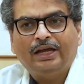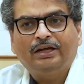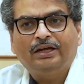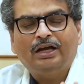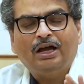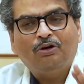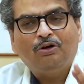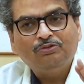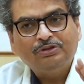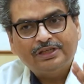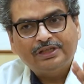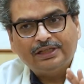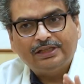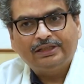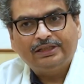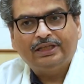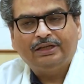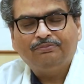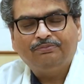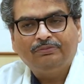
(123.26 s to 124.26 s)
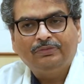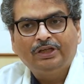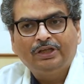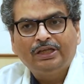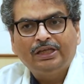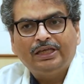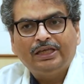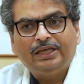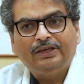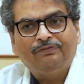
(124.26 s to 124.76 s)
and counsel them
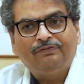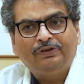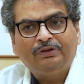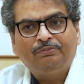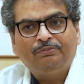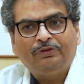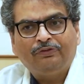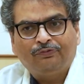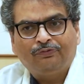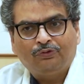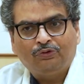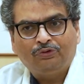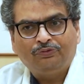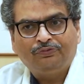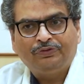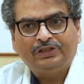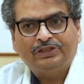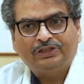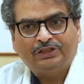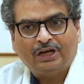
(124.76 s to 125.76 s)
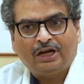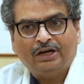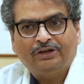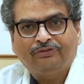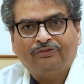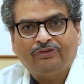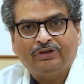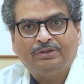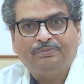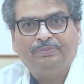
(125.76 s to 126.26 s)
even before we
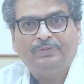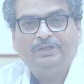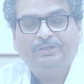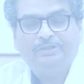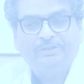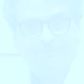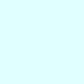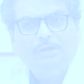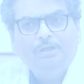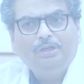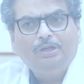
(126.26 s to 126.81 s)
start treatment.